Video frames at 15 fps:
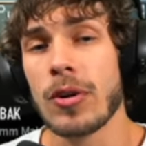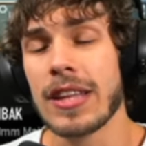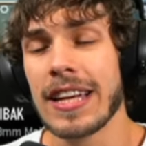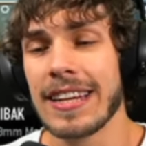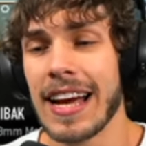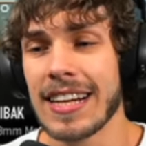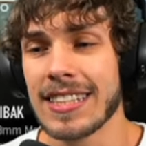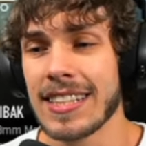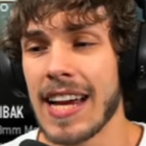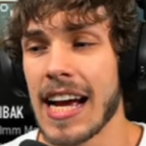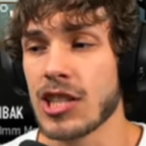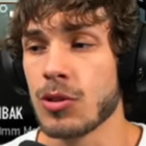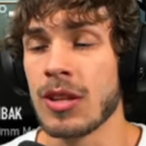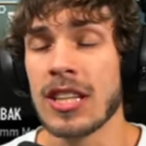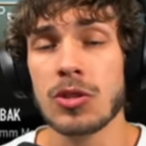For the next
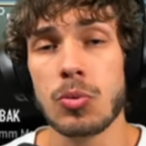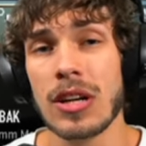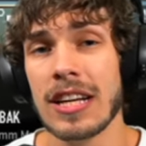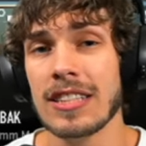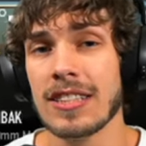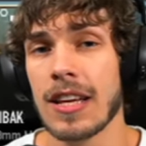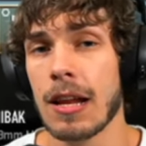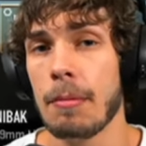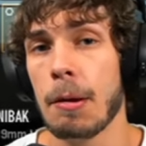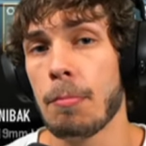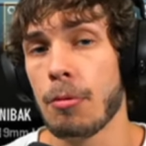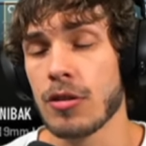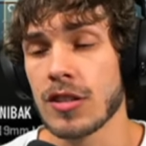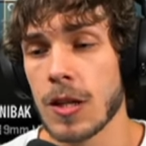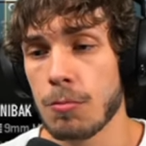attachment, this one is going to be
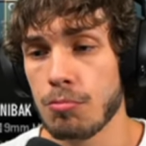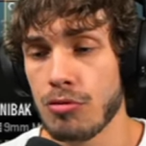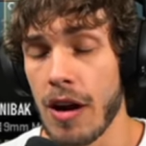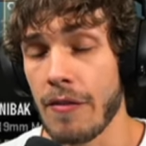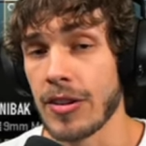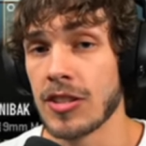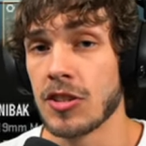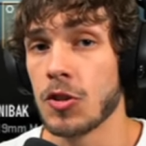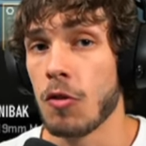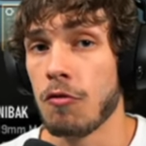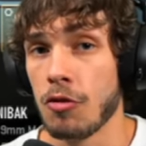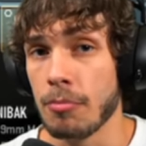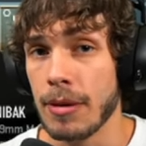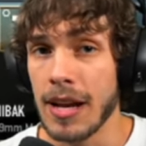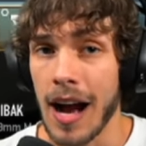personal preference. So
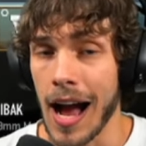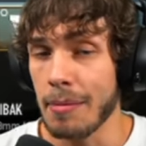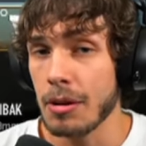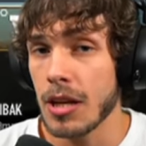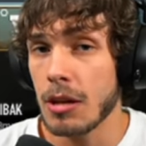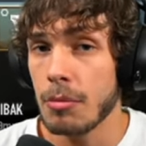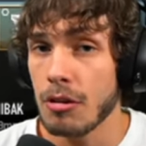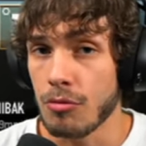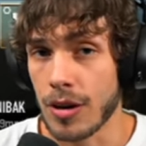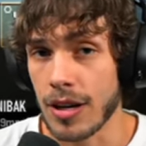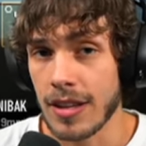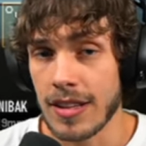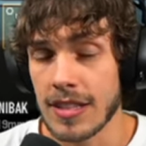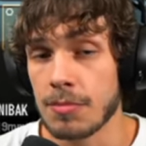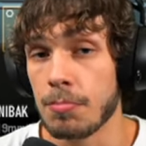for me, I'm going to be
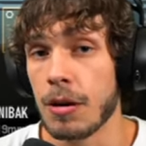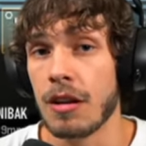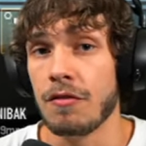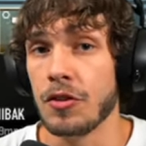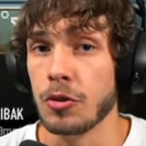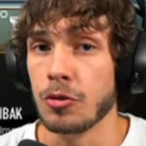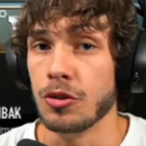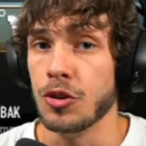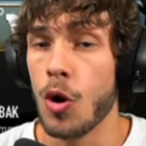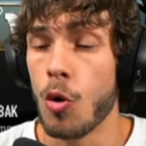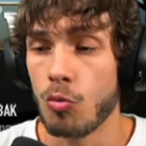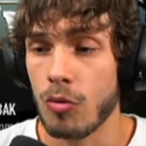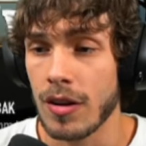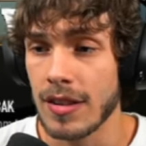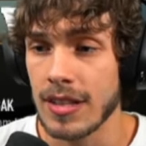running this, but if you
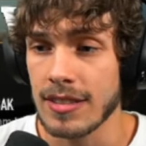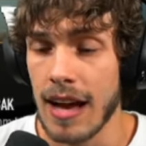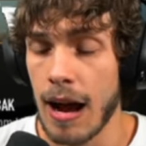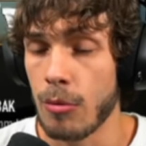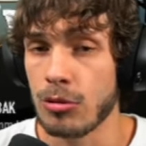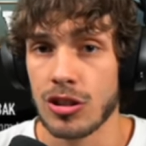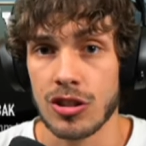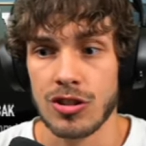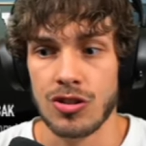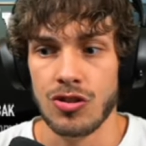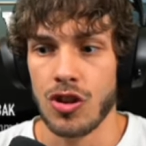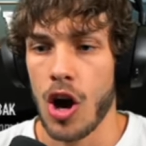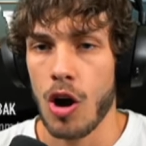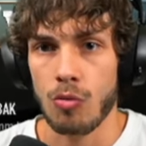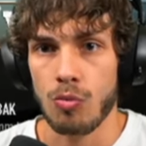don't run this, I would just
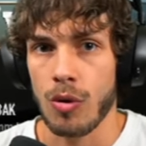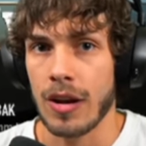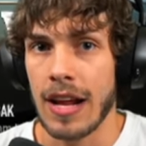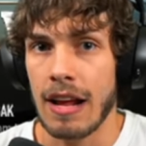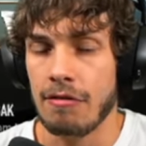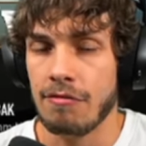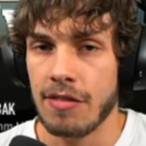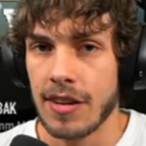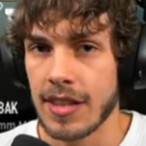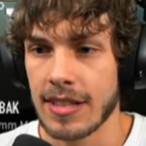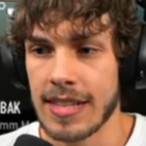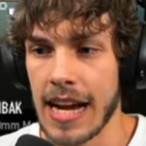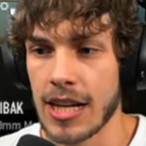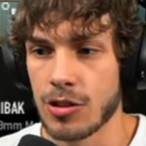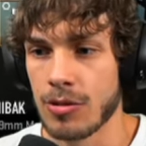not run a fifth
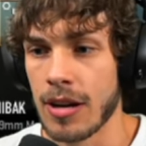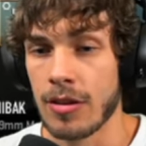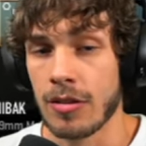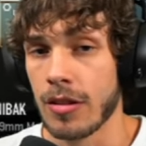attachment.